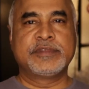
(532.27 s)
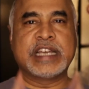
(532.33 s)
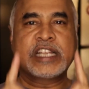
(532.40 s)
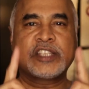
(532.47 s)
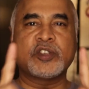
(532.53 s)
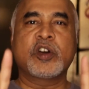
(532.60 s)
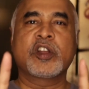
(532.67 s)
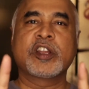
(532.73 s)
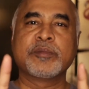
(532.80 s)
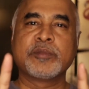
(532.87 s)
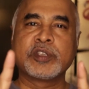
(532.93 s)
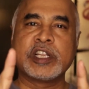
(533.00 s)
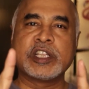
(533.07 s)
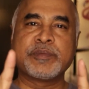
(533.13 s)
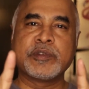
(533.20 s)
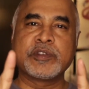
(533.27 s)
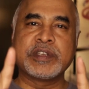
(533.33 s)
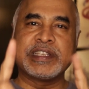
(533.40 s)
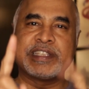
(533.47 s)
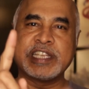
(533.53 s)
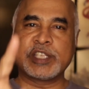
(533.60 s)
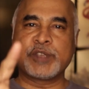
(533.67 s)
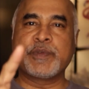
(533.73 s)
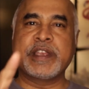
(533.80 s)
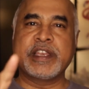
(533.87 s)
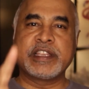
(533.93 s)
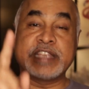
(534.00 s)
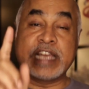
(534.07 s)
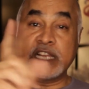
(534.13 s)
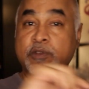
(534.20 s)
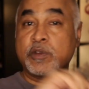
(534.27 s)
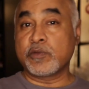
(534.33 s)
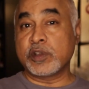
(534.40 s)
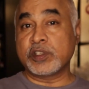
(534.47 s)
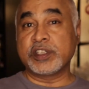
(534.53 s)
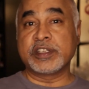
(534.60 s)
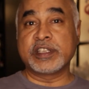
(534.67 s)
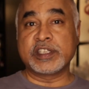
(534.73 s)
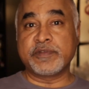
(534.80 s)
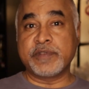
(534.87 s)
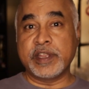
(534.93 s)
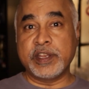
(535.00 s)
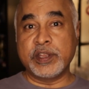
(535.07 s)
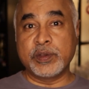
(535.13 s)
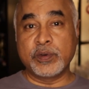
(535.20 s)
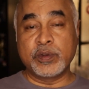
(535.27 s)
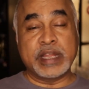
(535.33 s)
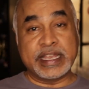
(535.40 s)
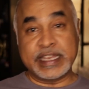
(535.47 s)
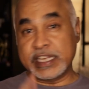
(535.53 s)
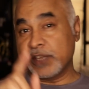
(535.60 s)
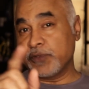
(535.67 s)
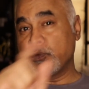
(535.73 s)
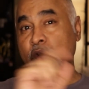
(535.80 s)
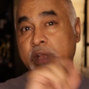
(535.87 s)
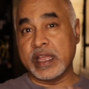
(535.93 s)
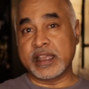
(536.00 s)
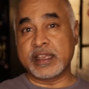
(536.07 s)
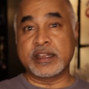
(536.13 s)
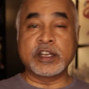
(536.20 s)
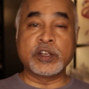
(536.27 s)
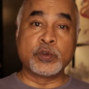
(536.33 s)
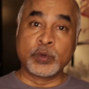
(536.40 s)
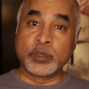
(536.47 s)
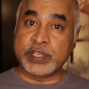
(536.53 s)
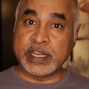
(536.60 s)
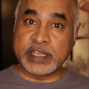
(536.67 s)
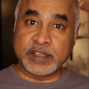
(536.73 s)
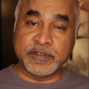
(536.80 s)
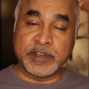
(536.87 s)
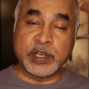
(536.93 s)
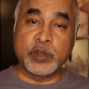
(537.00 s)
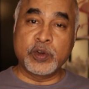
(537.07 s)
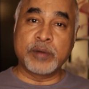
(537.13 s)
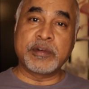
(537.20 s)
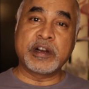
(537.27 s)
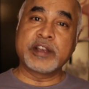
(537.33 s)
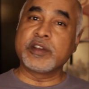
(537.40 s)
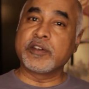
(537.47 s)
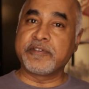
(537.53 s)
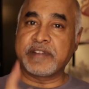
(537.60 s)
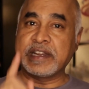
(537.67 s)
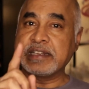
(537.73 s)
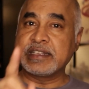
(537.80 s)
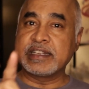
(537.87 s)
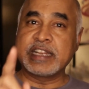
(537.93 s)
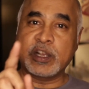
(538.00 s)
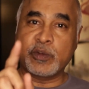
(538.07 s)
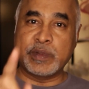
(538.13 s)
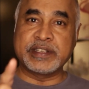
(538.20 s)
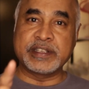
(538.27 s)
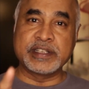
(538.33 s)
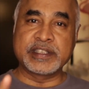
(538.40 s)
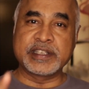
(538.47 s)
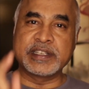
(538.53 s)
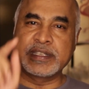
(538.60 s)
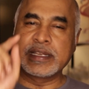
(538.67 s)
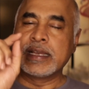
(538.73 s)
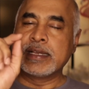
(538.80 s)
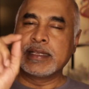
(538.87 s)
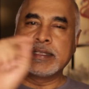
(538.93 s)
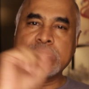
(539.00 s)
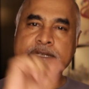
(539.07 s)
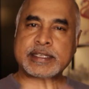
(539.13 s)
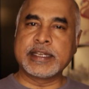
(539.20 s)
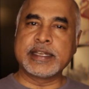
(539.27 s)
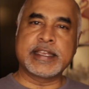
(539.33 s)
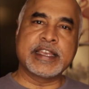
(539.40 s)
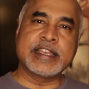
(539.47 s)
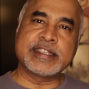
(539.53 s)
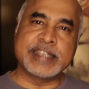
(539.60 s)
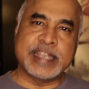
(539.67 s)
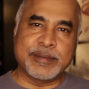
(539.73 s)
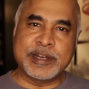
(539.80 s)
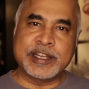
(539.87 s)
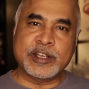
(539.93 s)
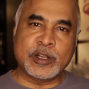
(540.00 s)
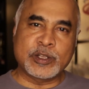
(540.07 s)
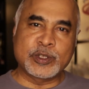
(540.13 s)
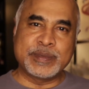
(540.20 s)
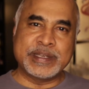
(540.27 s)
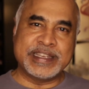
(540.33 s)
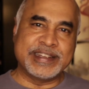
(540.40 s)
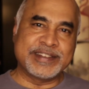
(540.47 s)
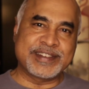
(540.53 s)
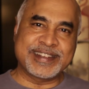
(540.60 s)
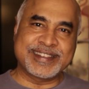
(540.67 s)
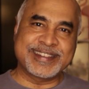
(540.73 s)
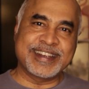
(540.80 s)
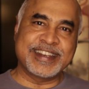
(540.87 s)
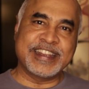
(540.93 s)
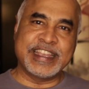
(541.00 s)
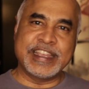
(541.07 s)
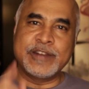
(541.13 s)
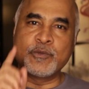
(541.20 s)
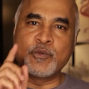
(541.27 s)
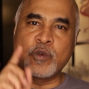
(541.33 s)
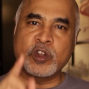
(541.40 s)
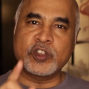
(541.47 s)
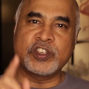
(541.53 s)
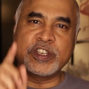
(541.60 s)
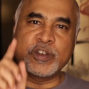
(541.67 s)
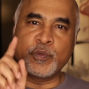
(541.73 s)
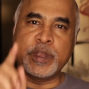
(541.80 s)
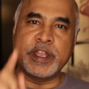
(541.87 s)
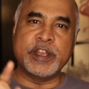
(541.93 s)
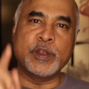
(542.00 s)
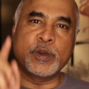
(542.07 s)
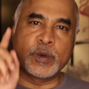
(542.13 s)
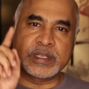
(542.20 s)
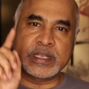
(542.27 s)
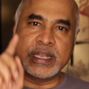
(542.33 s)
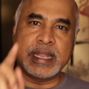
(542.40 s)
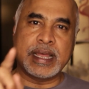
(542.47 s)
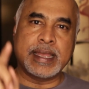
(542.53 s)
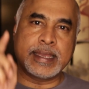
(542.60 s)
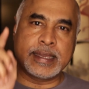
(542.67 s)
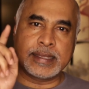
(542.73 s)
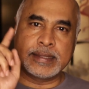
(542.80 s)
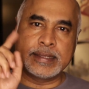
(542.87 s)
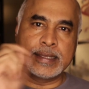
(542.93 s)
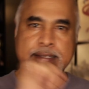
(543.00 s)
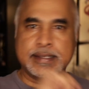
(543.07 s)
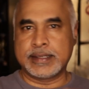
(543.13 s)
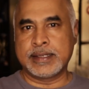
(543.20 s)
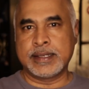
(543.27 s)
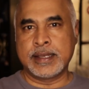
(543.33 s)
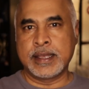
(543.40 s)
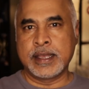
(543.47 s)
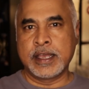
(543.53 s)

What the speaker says: That's all on Mudgal's Musings this week. Thanks for watching this video. Like it if you like it, and do share the video among your friends and acquaintances, just in case they might also be interested in watching videos like this.